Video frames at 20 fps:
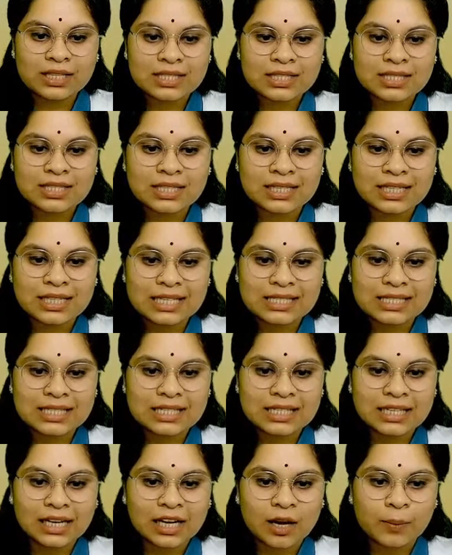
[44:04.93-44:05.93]
the East
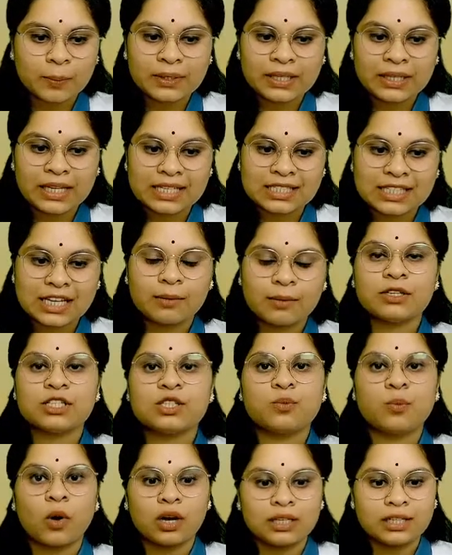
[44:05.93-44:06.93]
India Company established
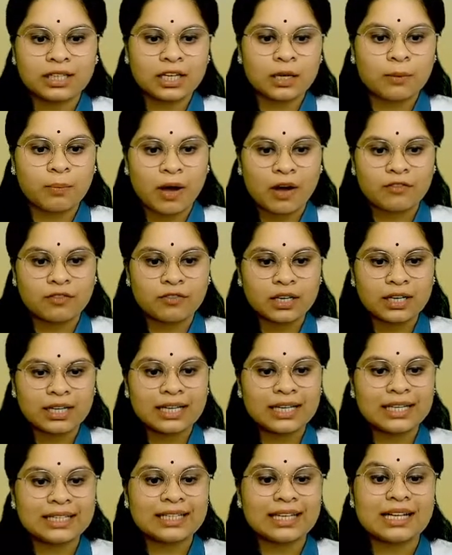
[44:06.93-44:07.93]
political power,
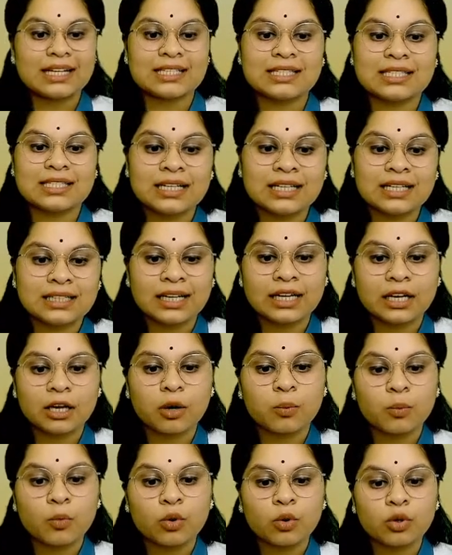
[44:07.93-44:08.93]
it asserted a
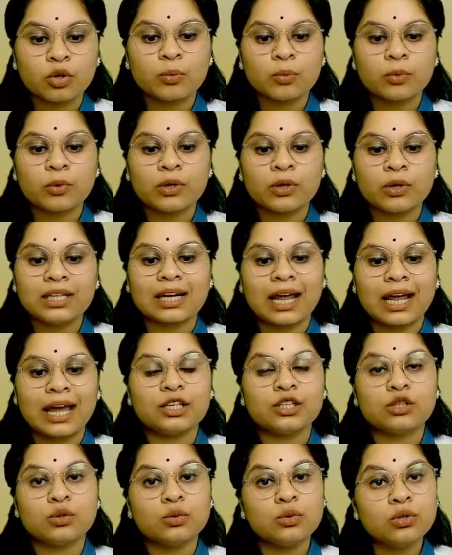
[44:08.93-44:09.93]
monopoly right
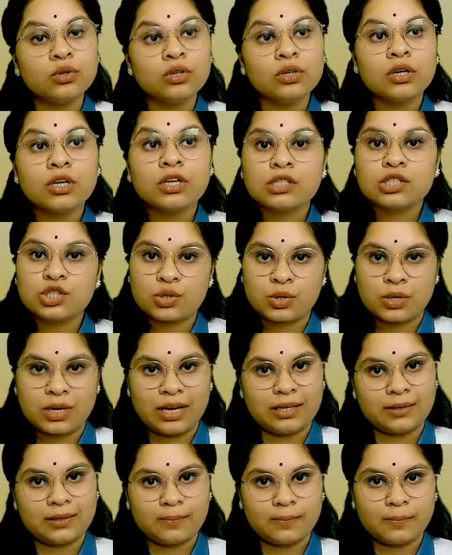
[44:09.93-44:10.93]
to
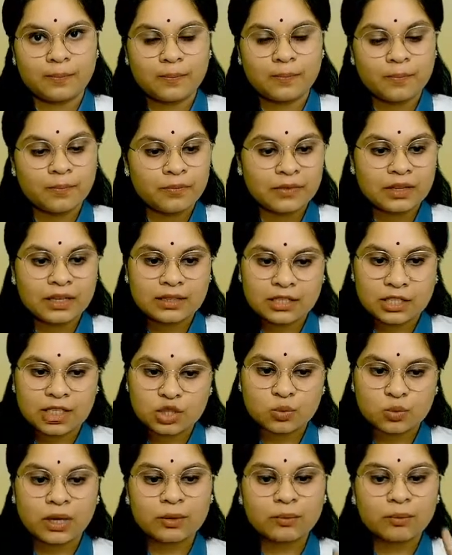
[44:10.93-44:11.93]
trade. This is
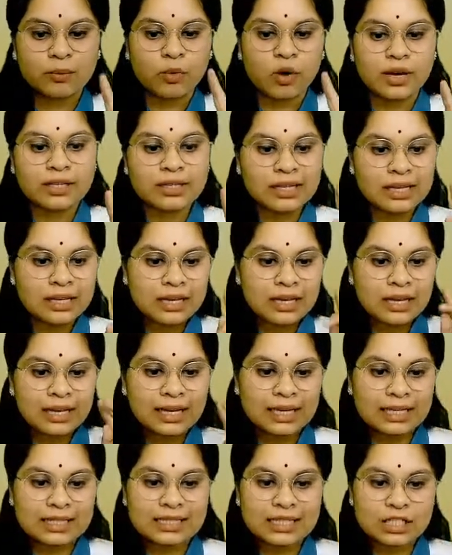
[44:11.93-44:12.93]
one point.
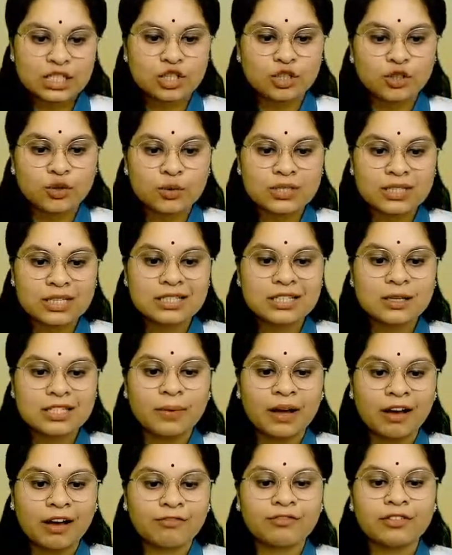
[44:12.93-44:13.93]
Next is new system.
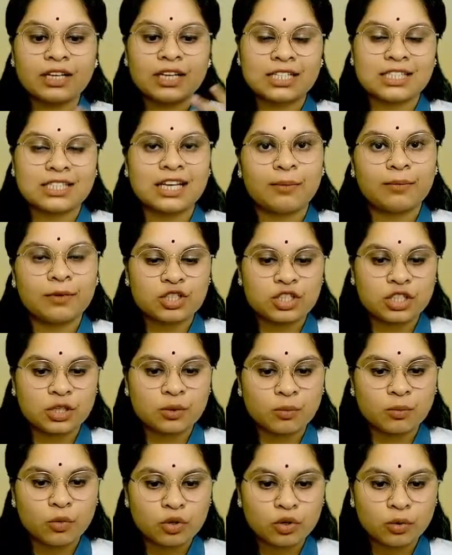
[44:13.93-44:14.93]
After establishing
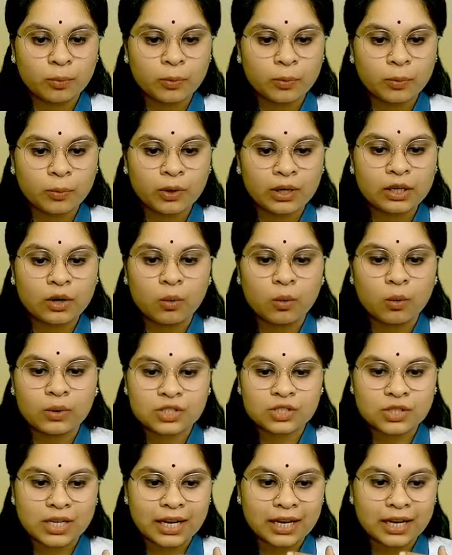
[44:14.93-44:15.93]
monopoly over
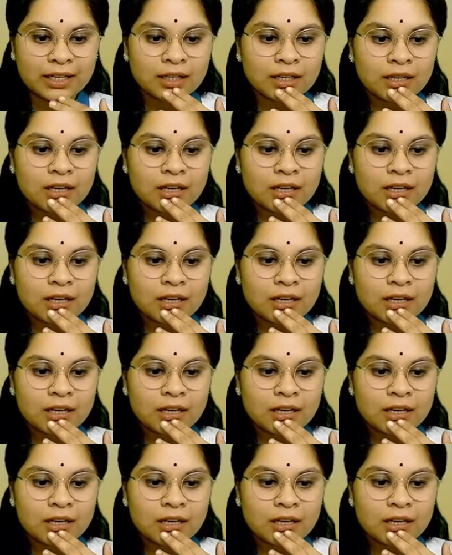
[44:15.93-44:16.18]
trade,